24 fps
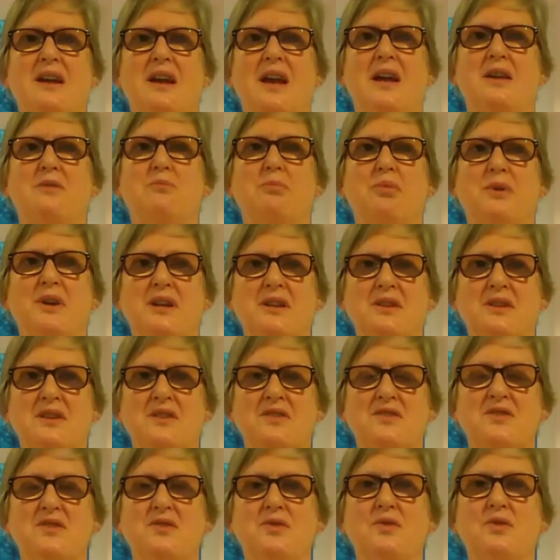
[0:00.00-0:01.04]
and bring
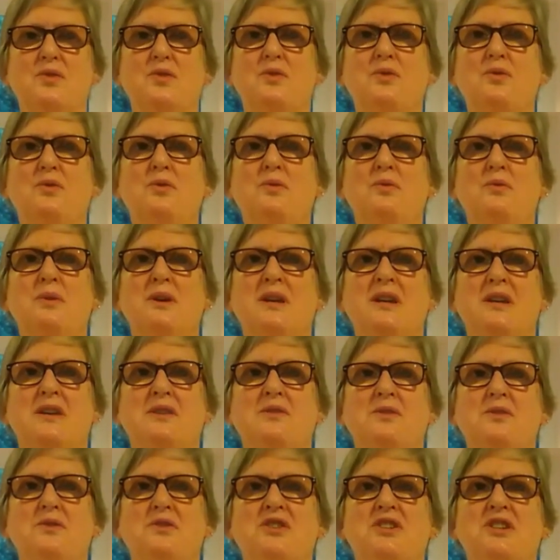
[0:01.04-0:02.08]
this new
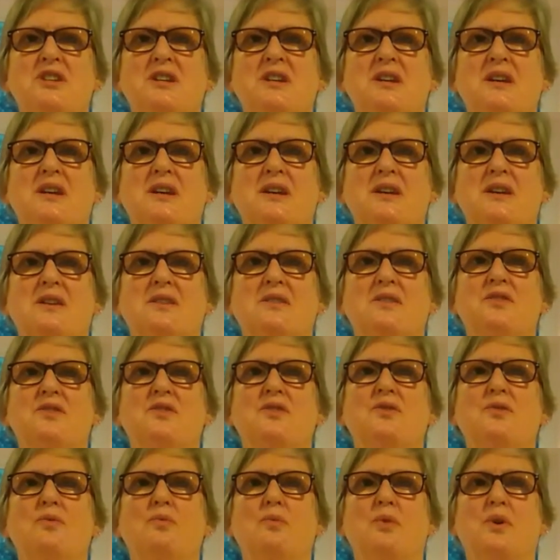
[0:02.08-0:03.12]
energy into
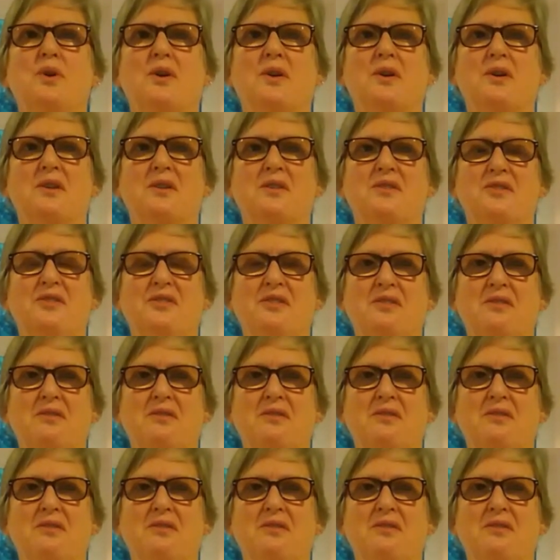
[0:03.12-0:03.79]
the world.